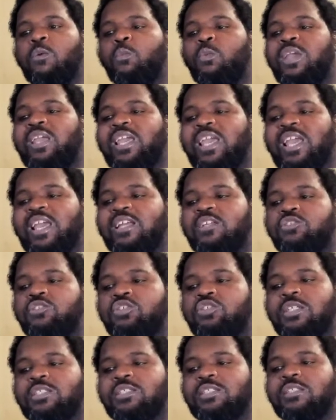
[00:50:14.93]
We can't
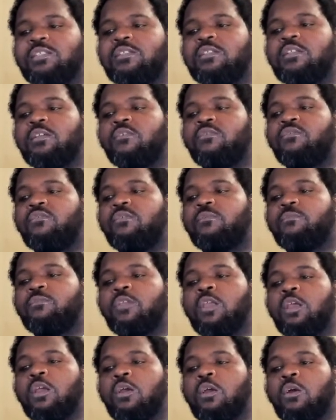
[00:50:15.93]
just
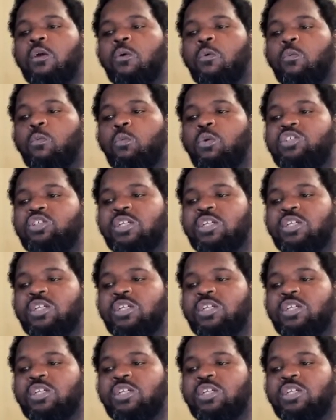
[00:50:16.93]
we